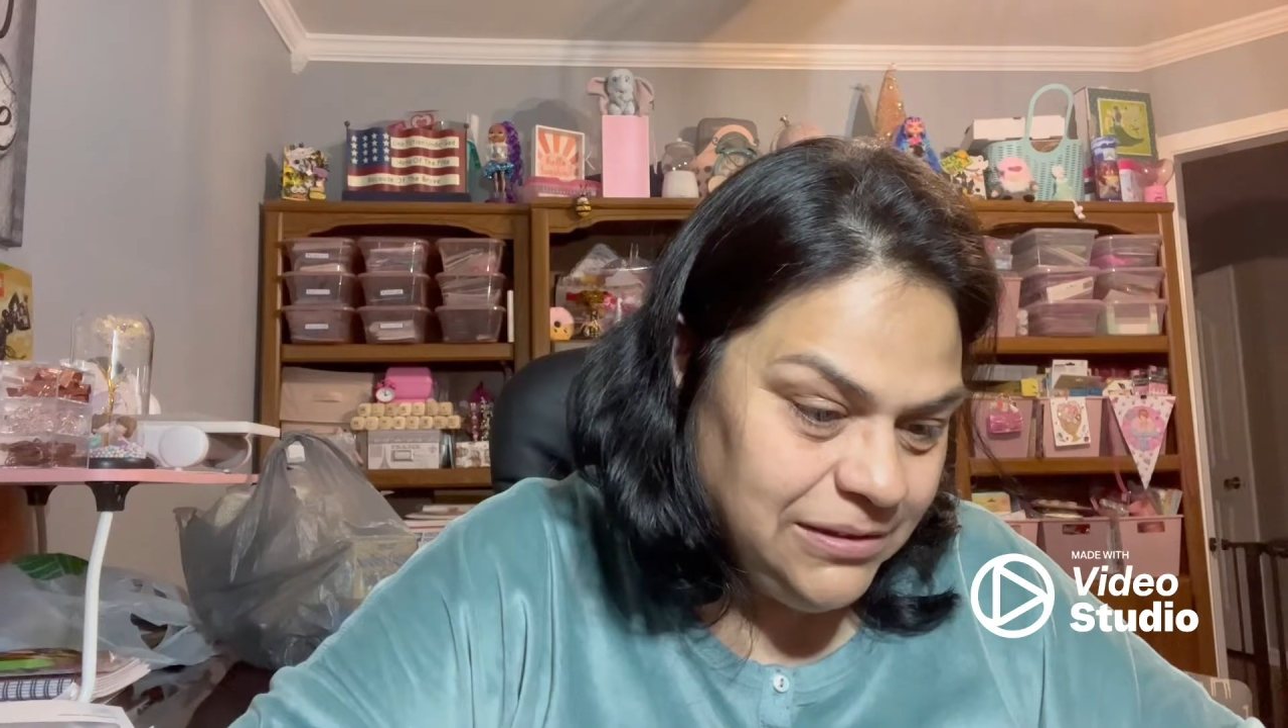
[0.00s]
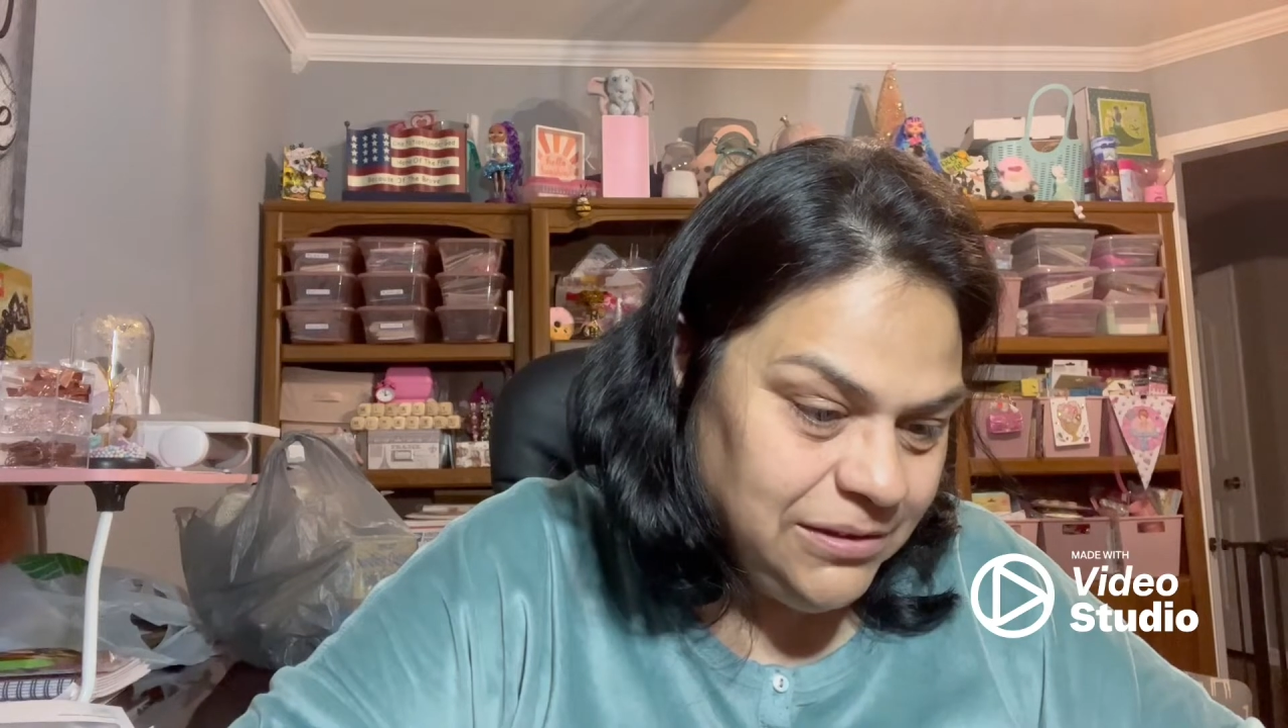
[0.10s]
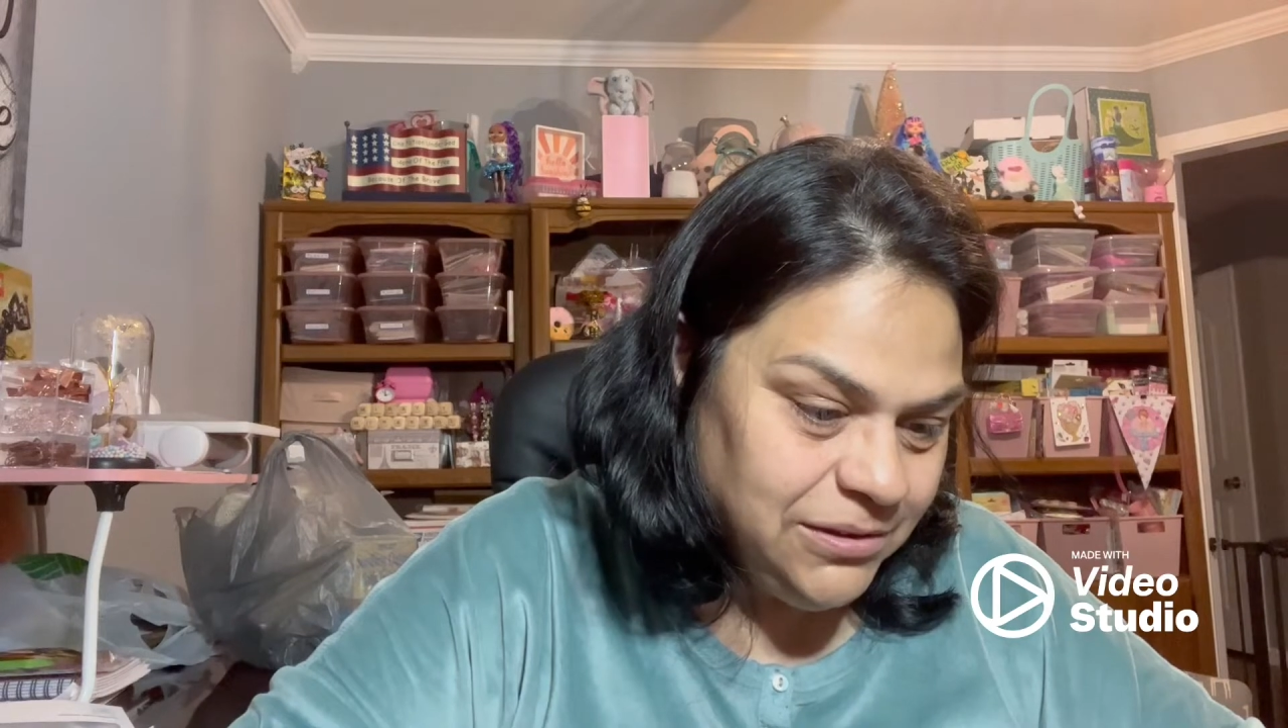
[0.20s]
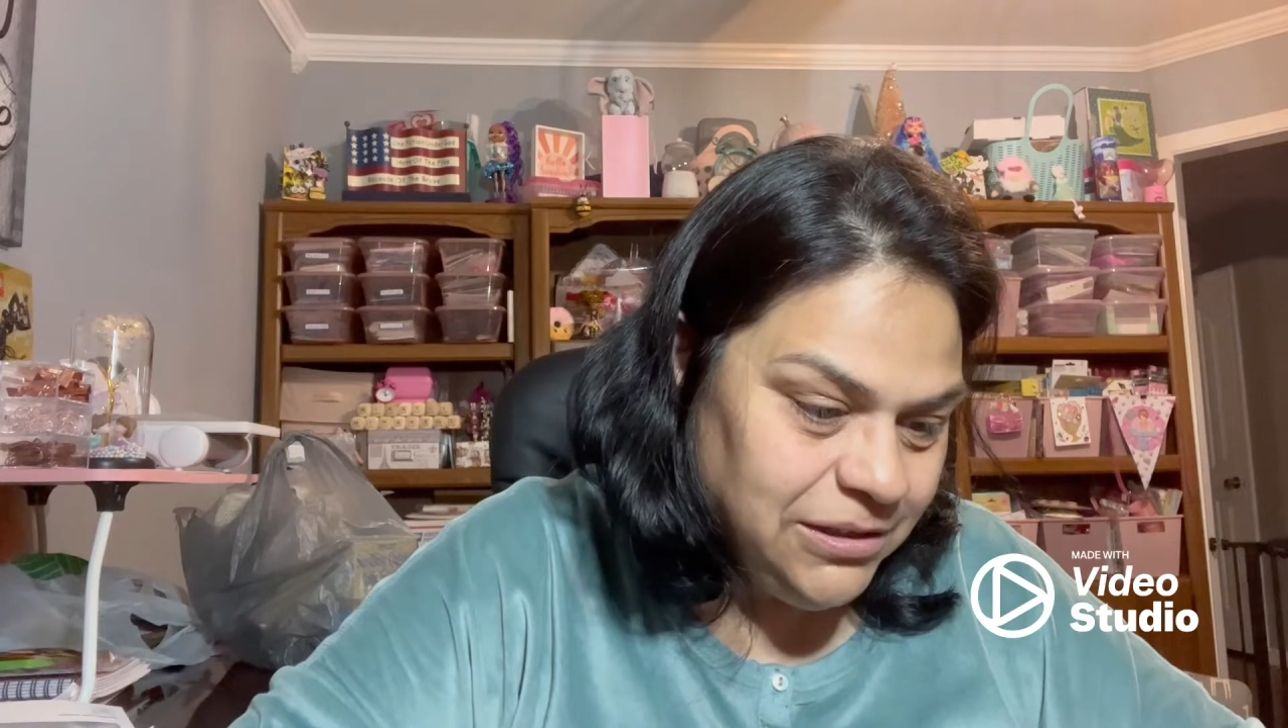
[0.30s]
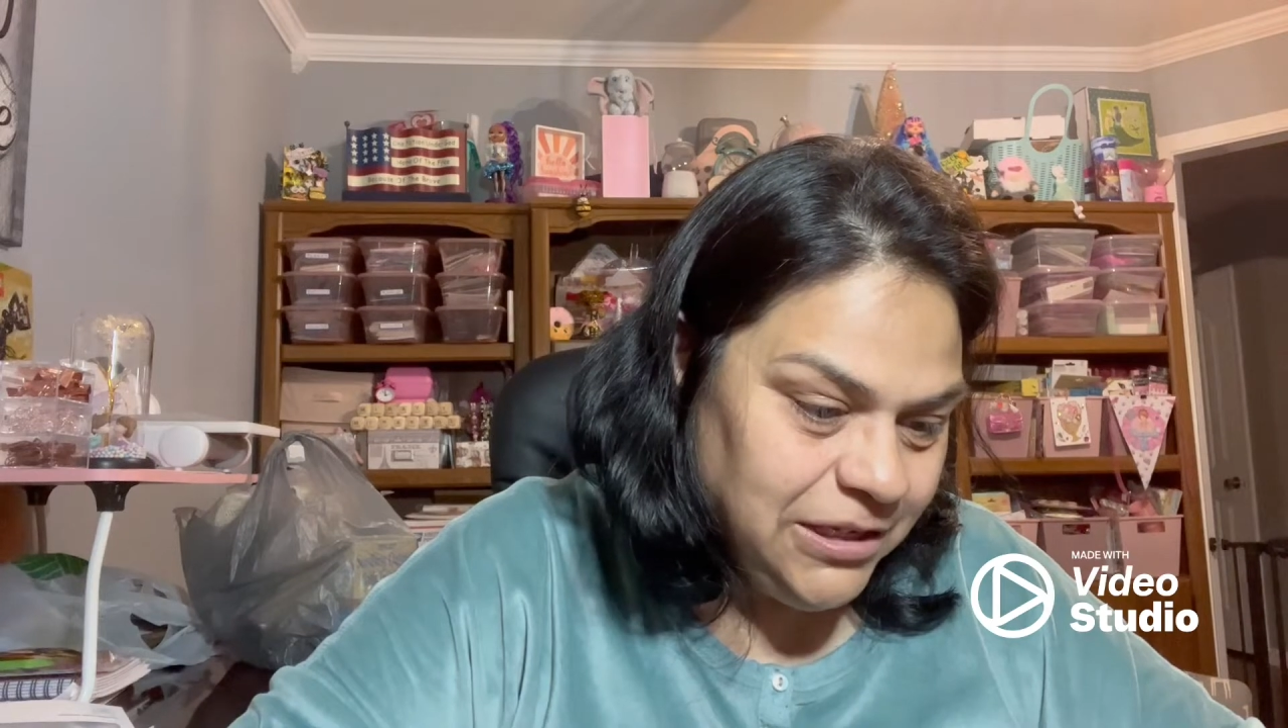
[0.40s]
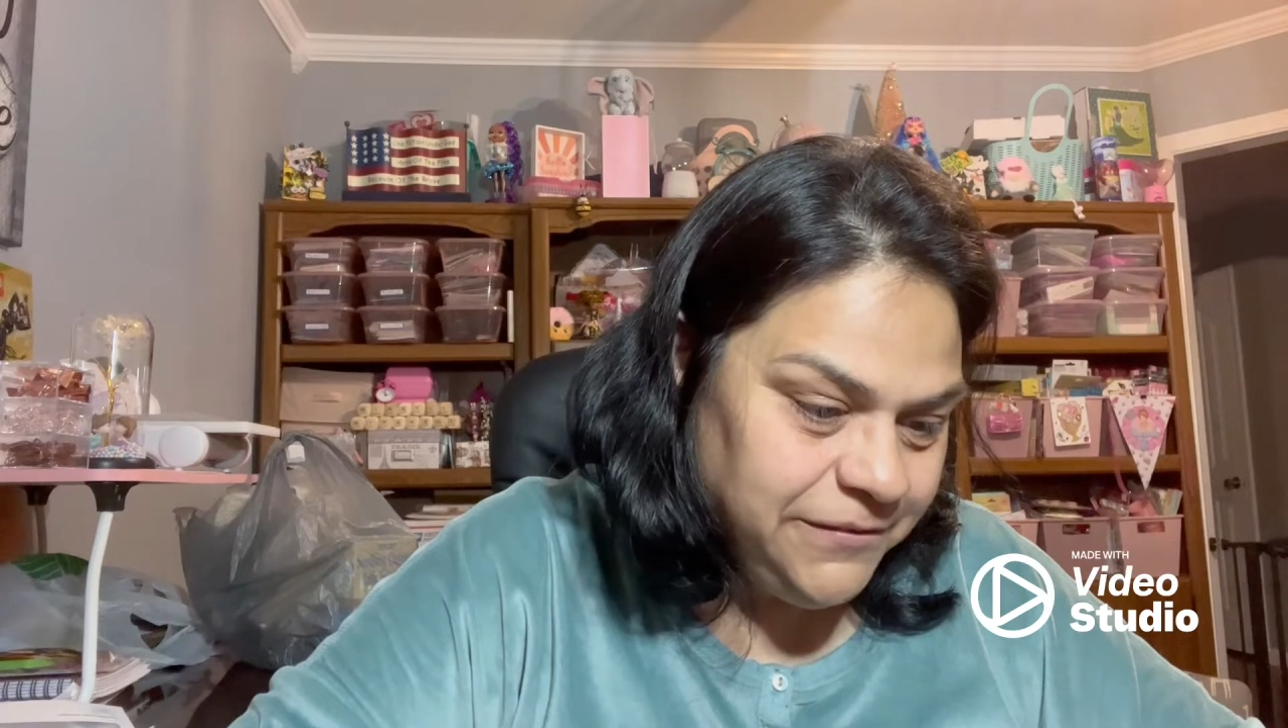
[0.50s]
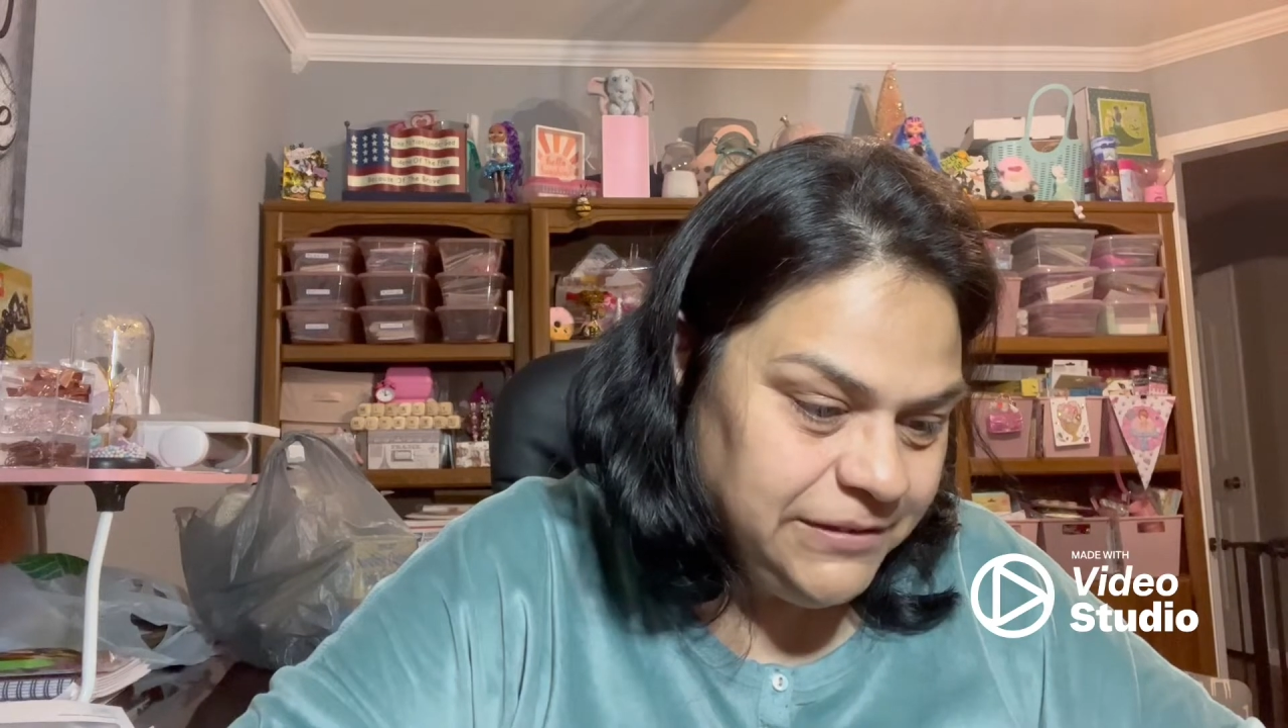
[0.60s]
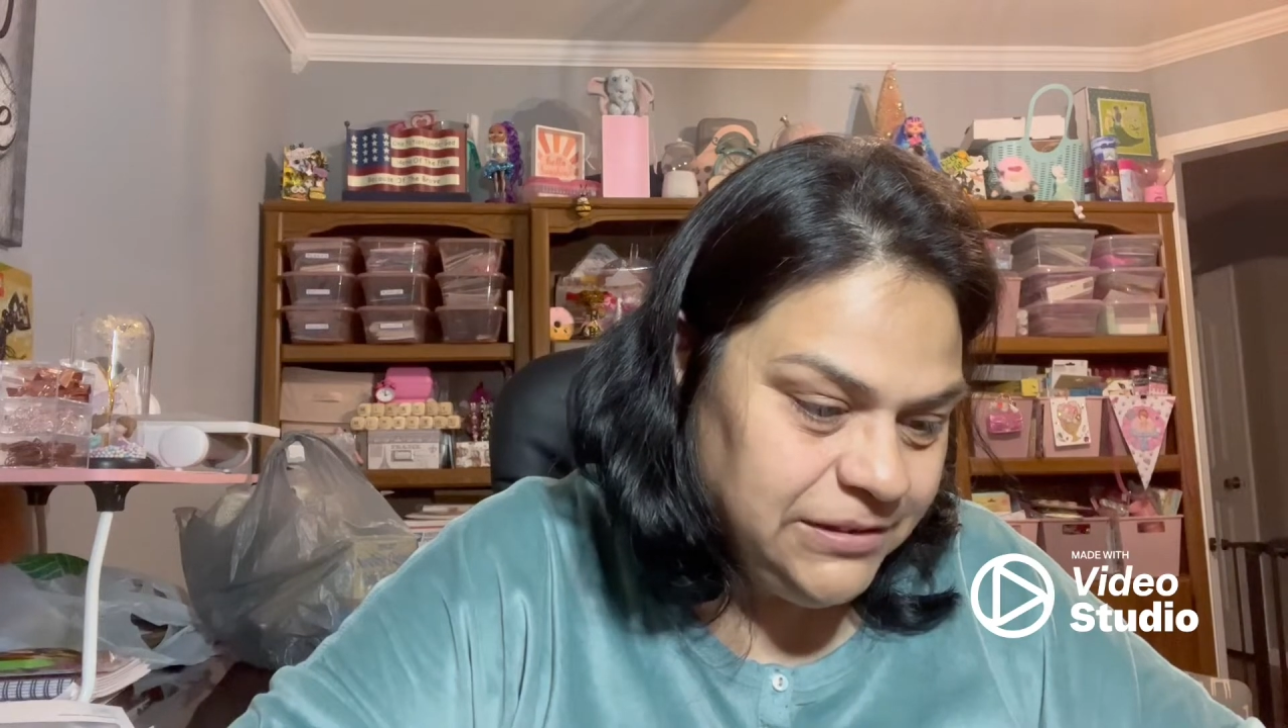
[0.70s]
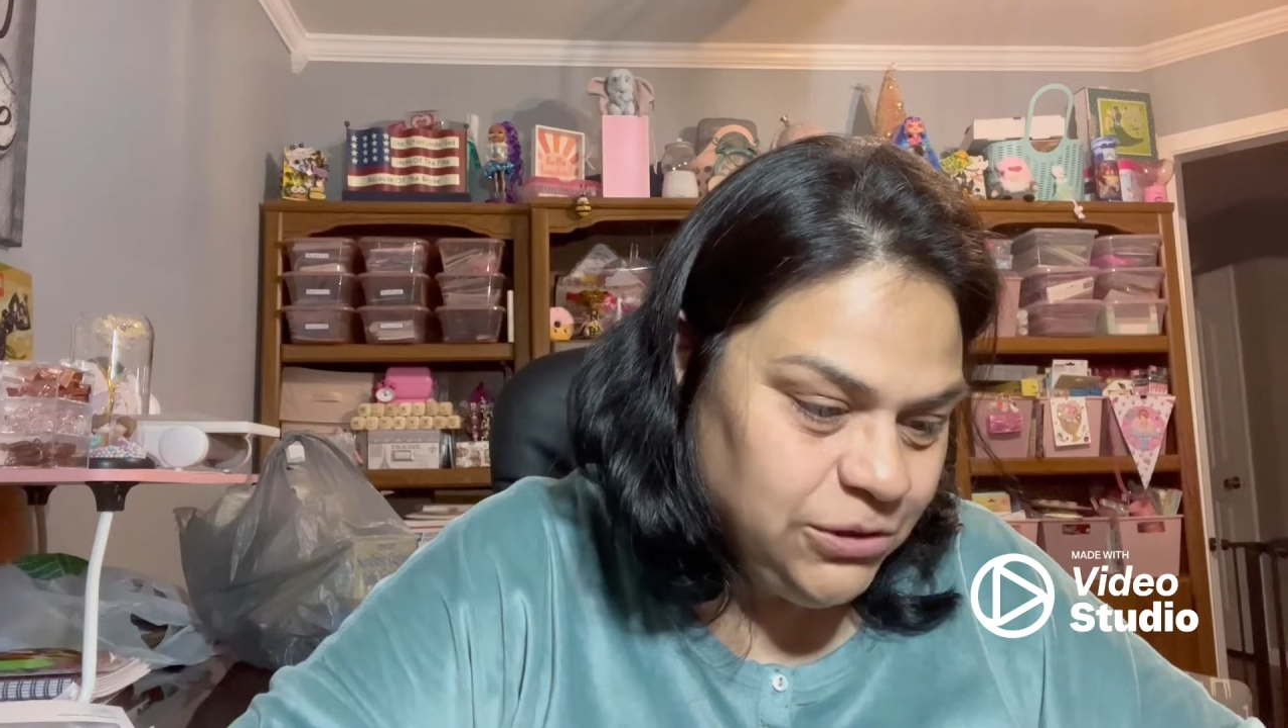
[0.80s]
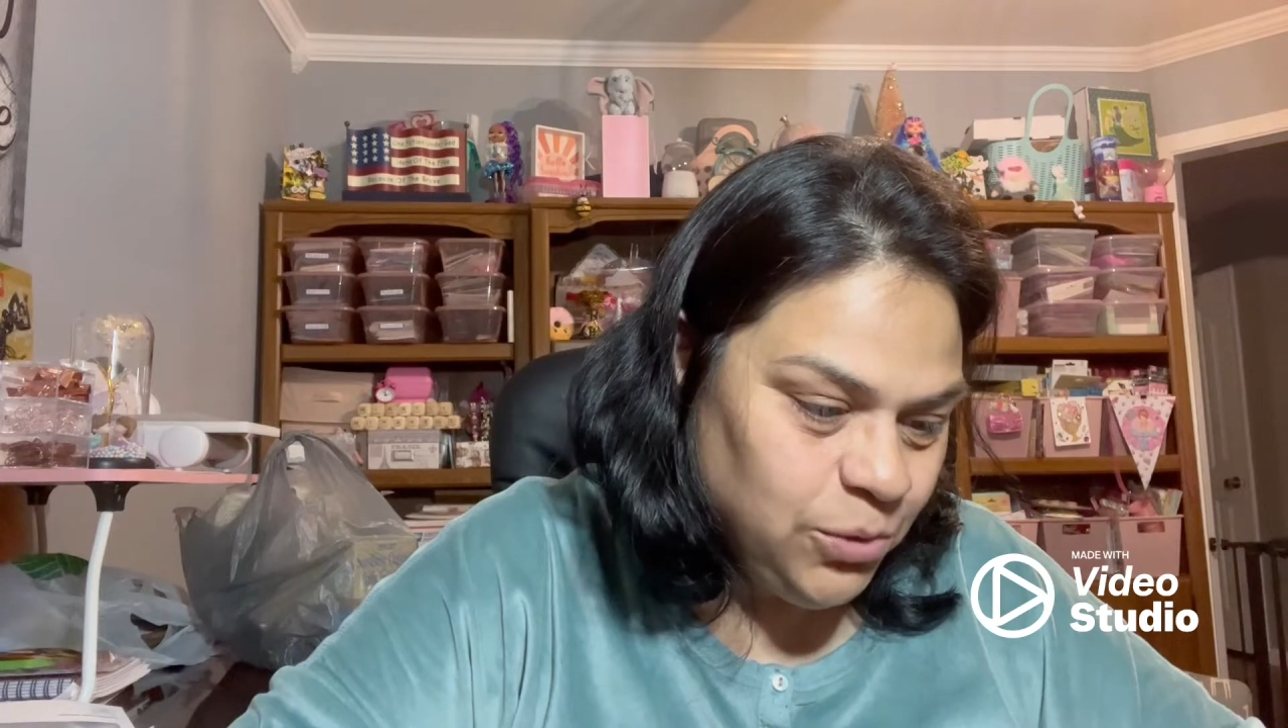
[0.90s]
Your love
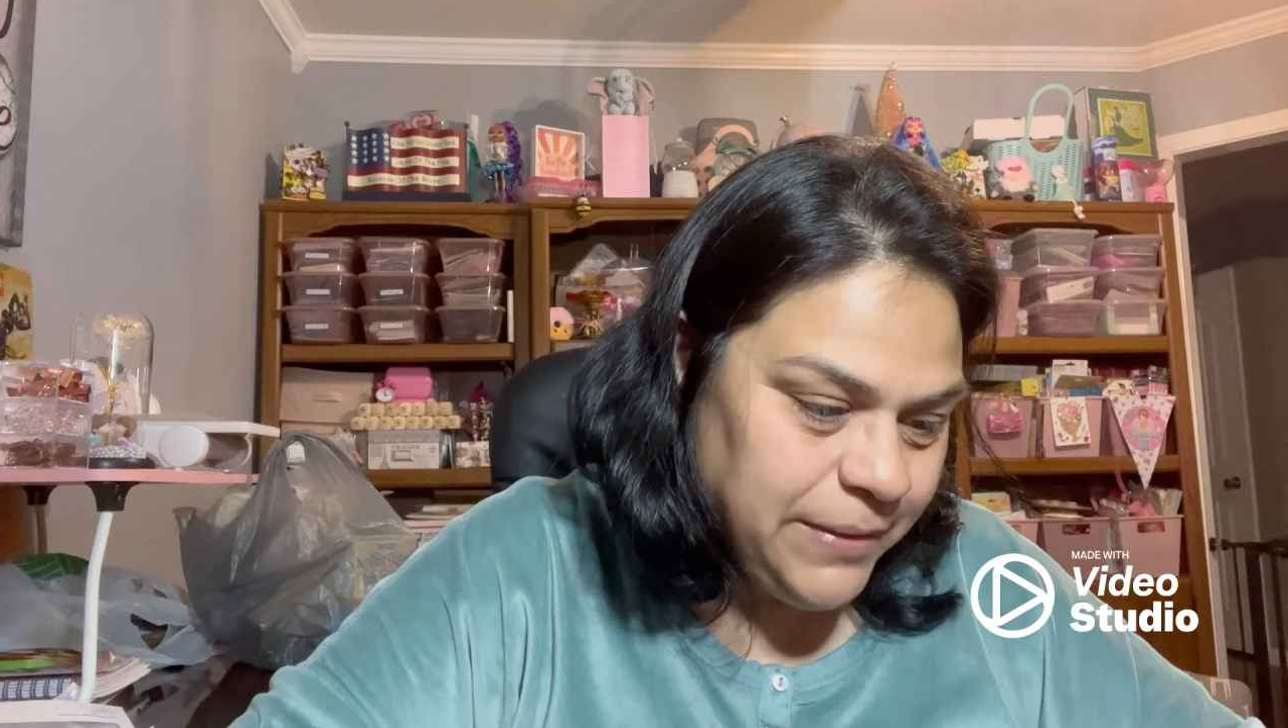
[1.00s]
is still